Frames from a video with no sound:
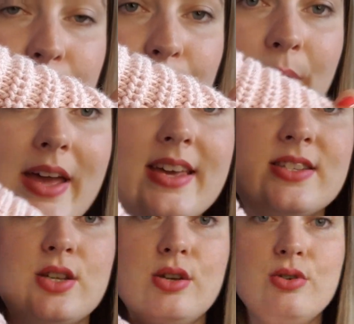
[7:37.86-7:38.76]
but
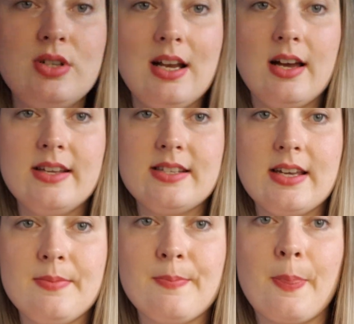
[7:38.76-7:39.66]
it's
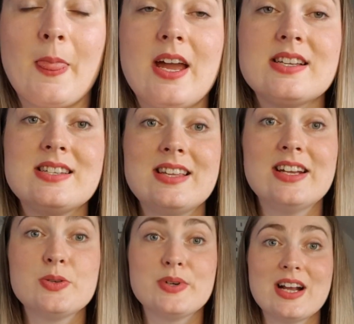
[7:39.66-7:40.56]
utilising a
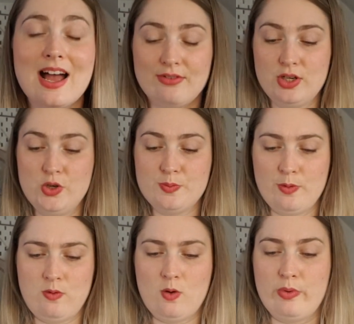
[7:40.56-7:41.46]
stitch which I haven't used
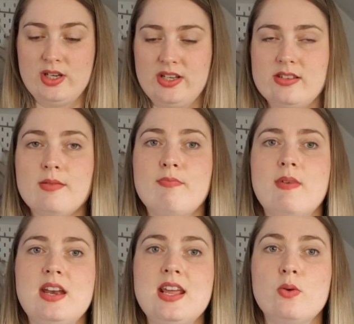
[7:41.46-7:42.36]
before, which is
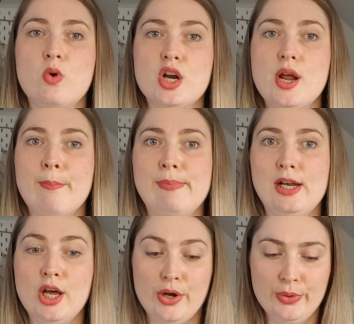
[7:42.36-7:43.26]
knit one
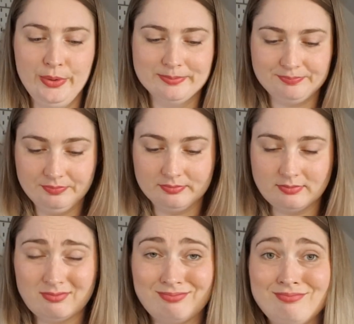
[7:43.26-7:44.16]
below.
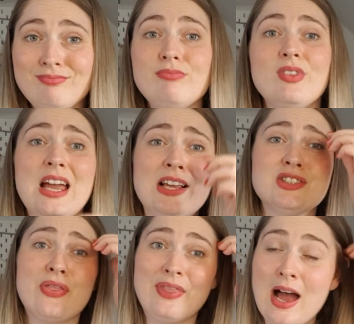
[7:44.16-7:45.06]

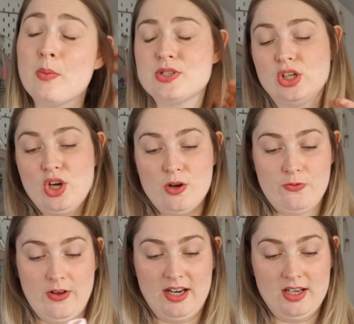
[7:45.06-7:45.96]
So that was a lot of
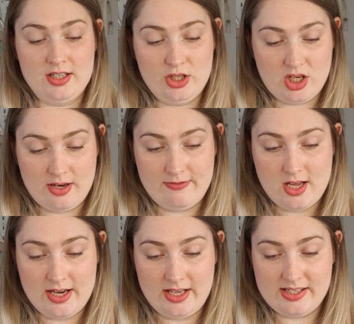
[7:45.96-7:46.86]
fun, kind of
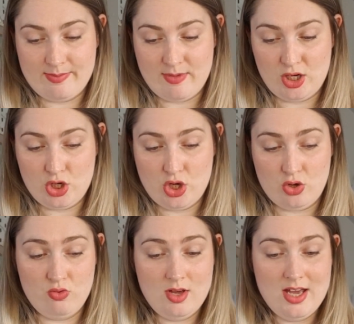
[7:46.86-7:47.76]
learning something new.